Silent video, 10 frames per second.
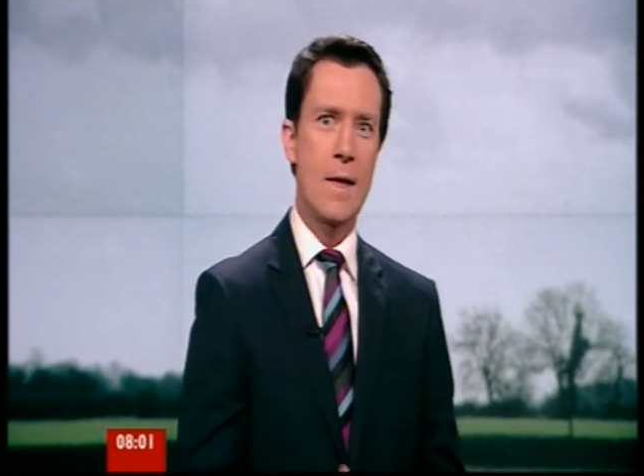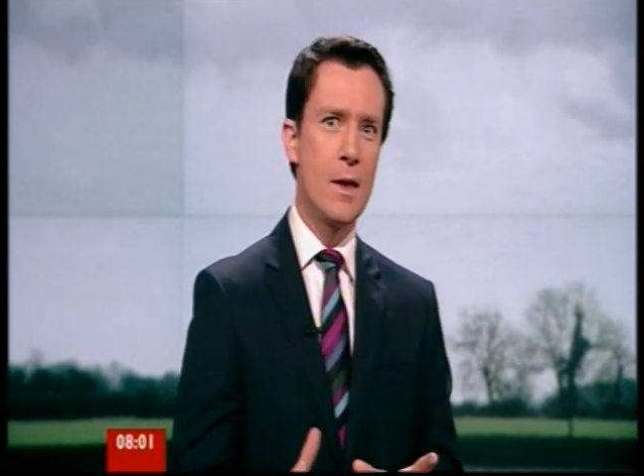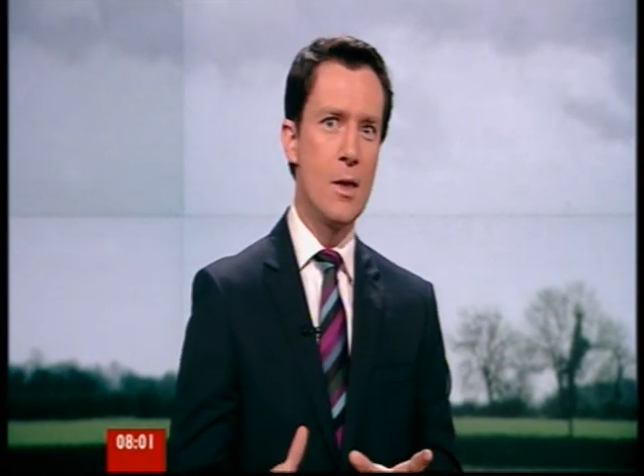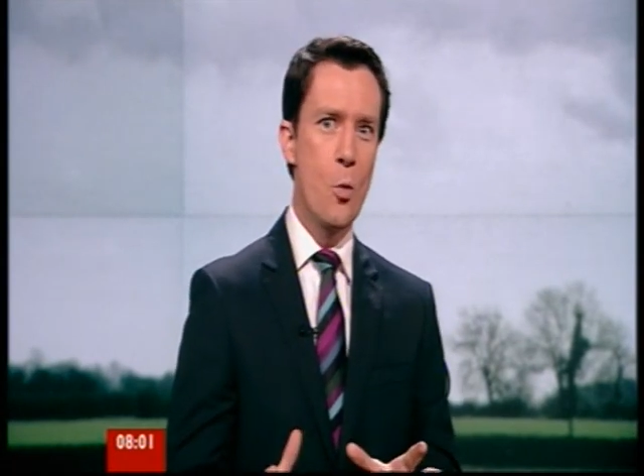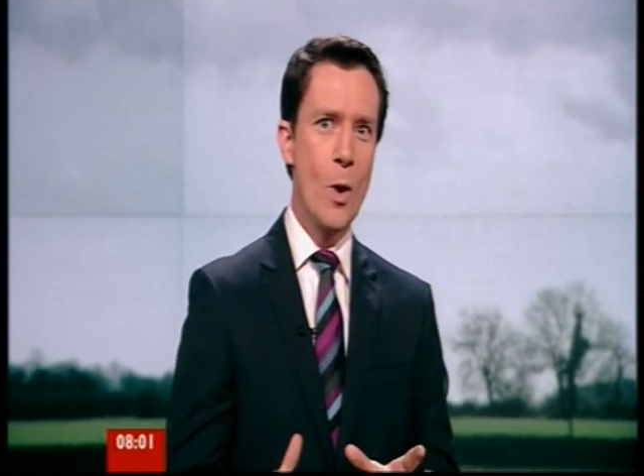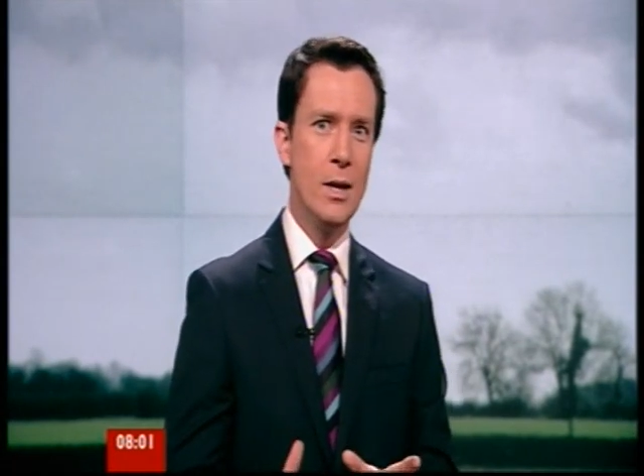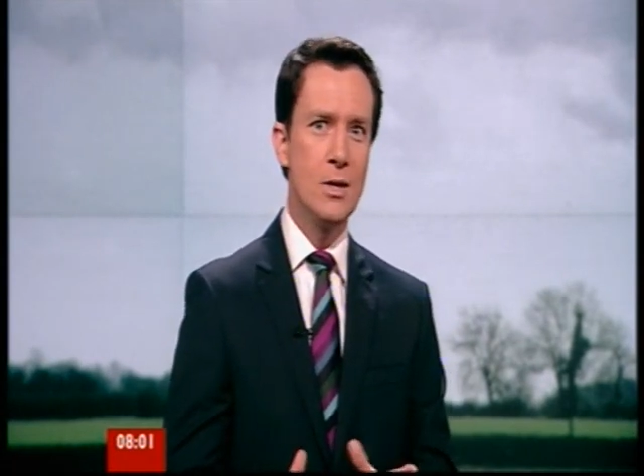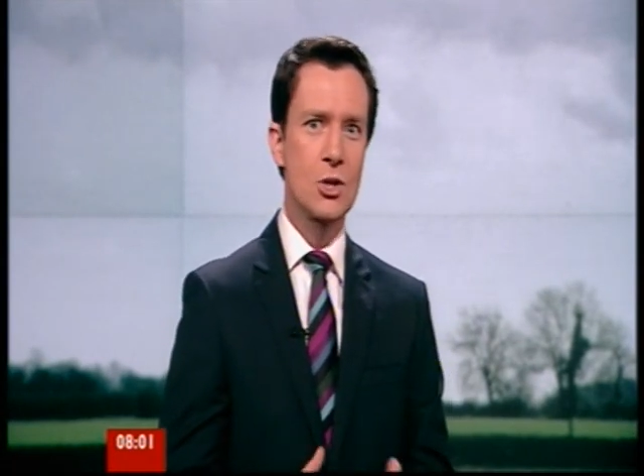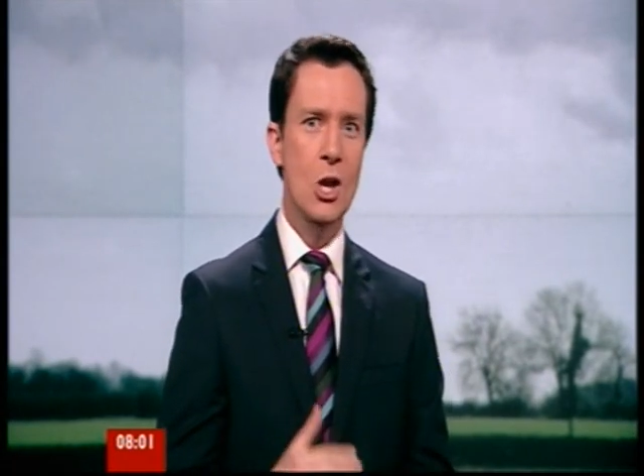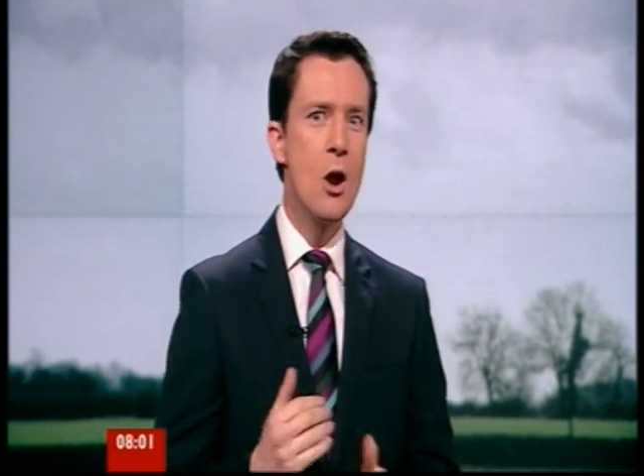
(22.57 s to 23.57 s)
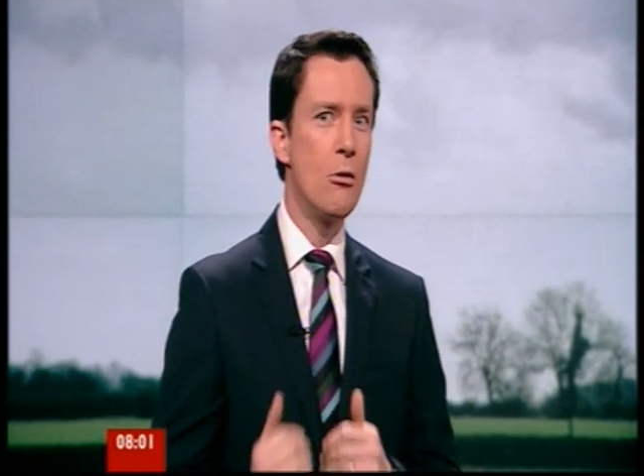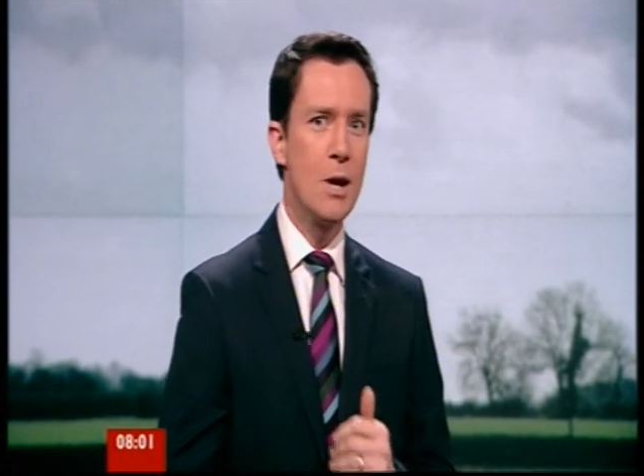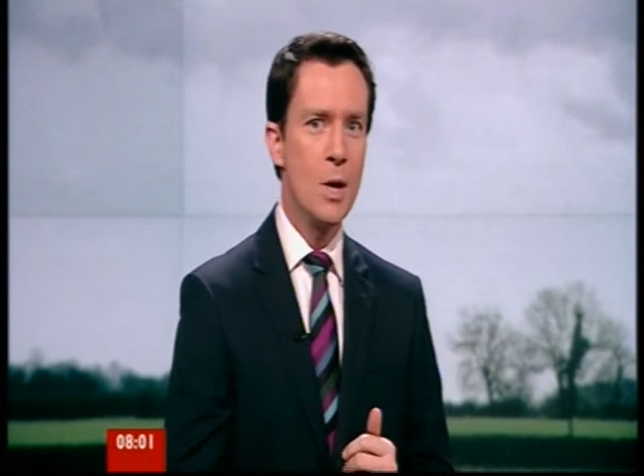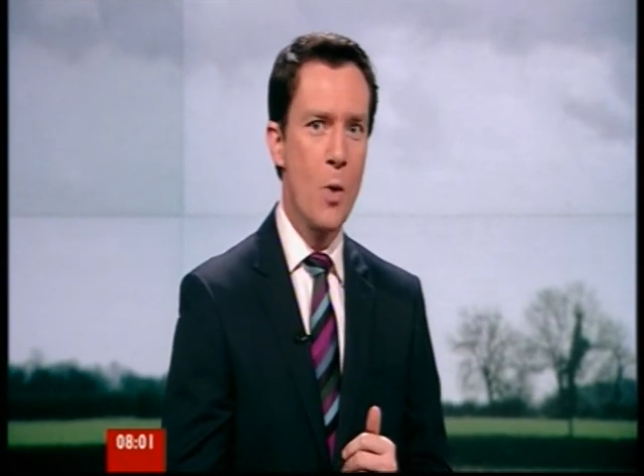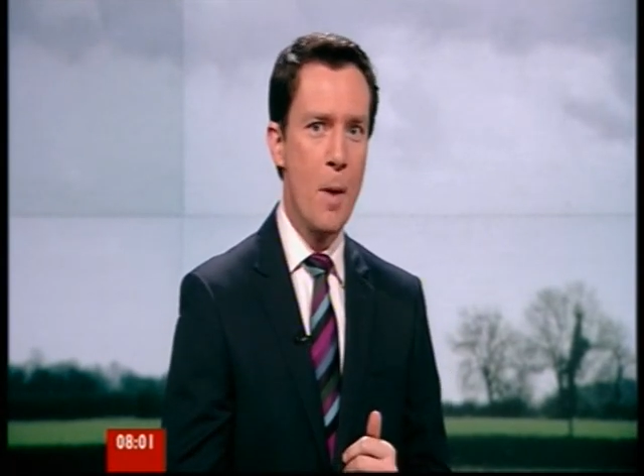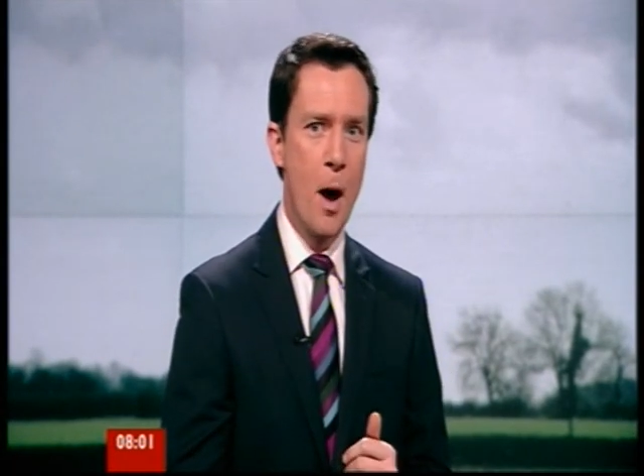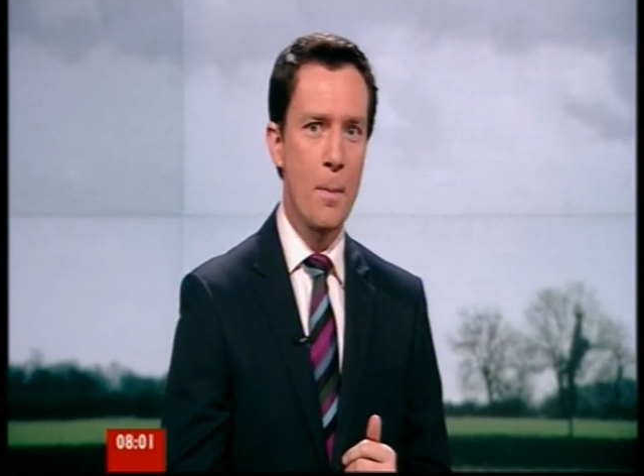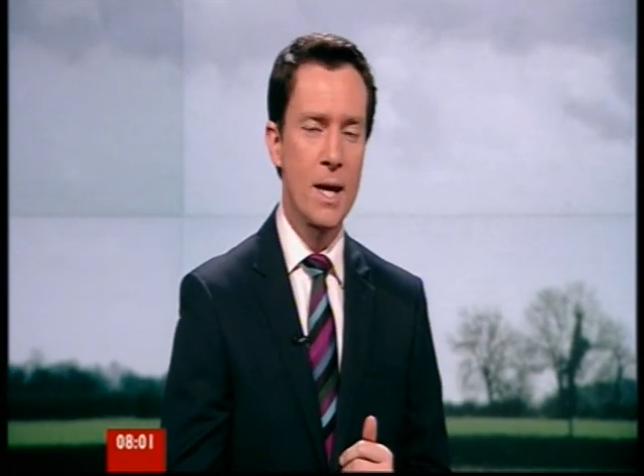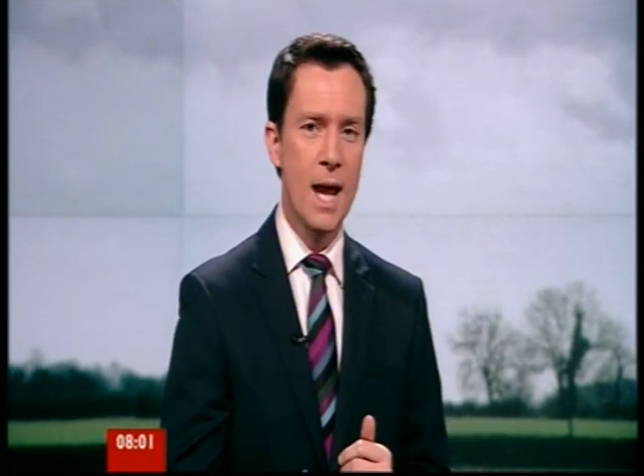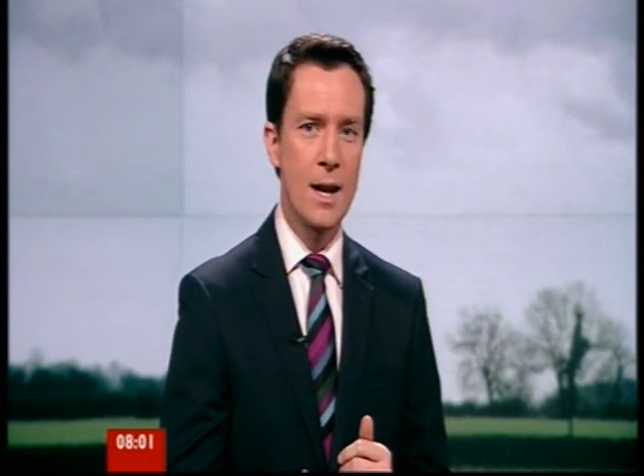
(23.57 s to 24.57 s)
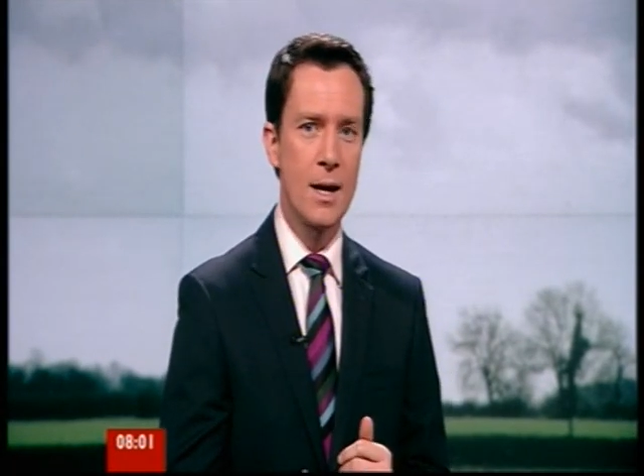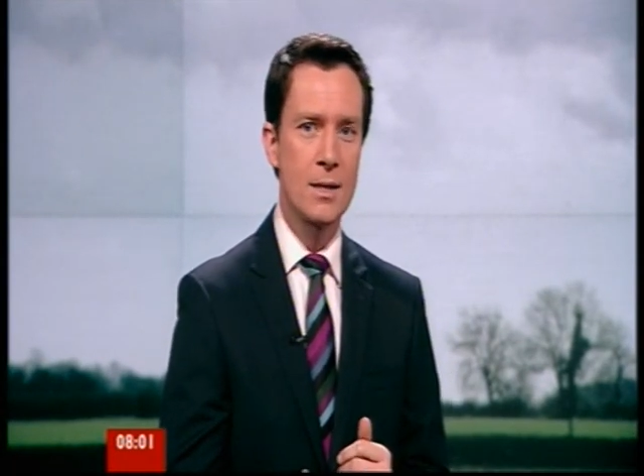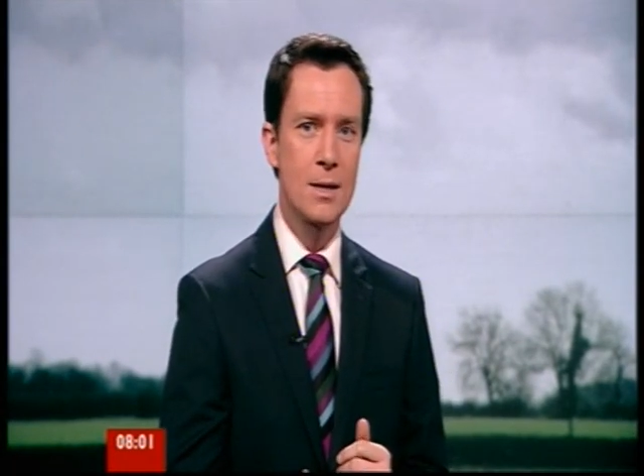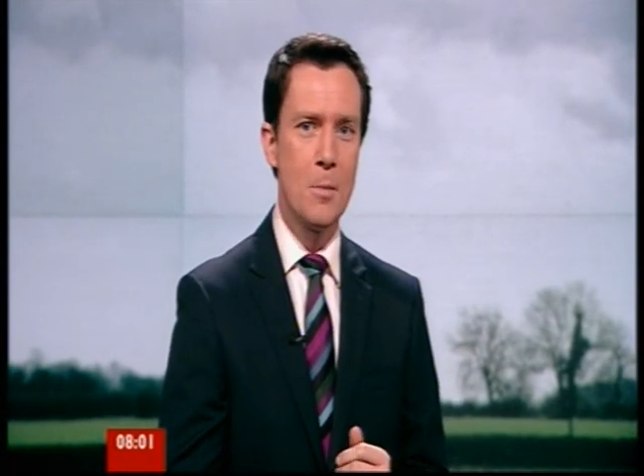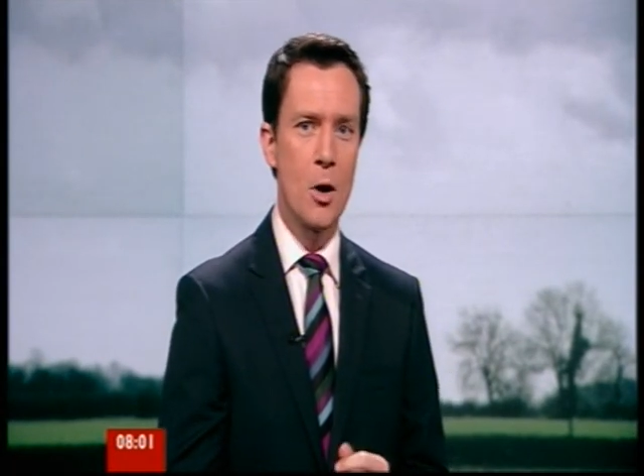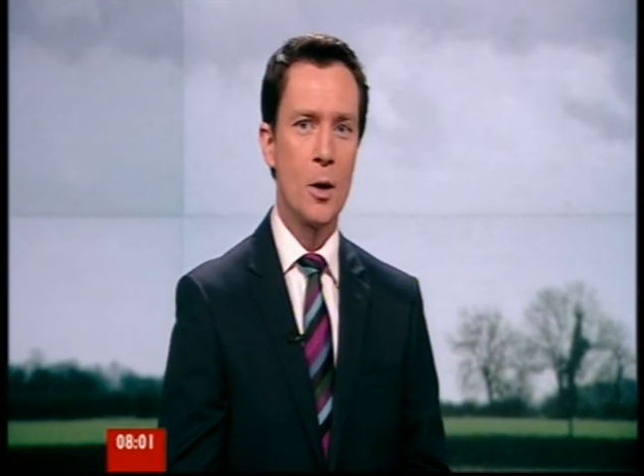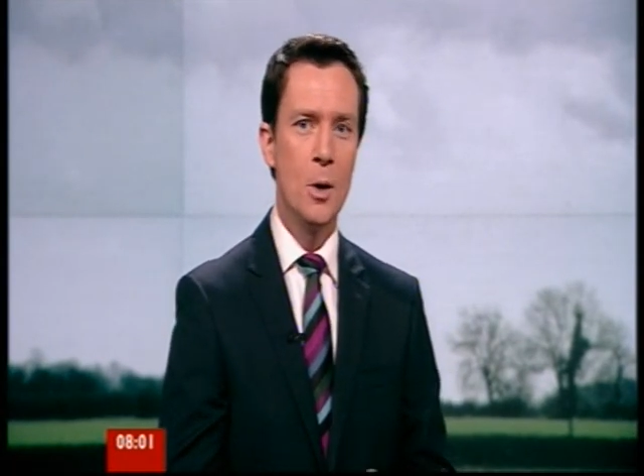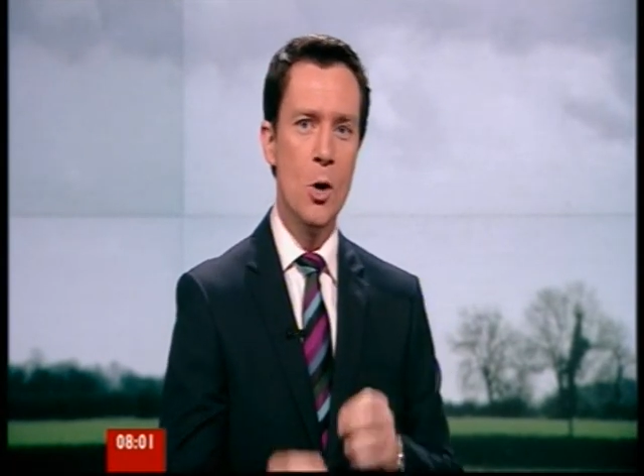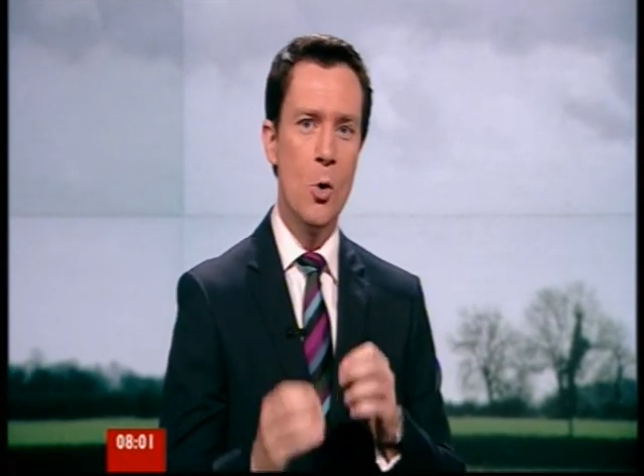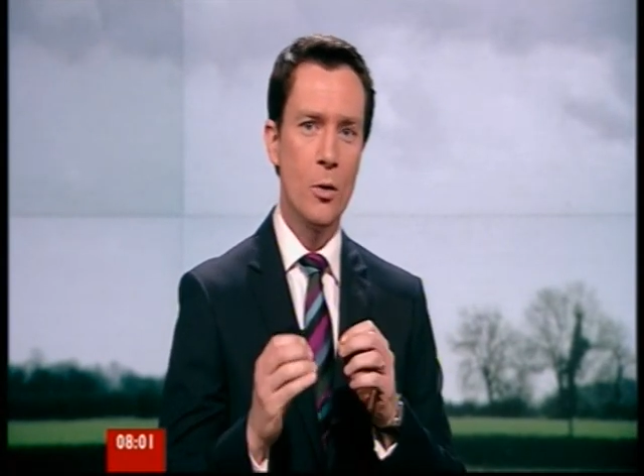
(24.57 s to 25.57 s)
And then the winds really whip up again tomorrow.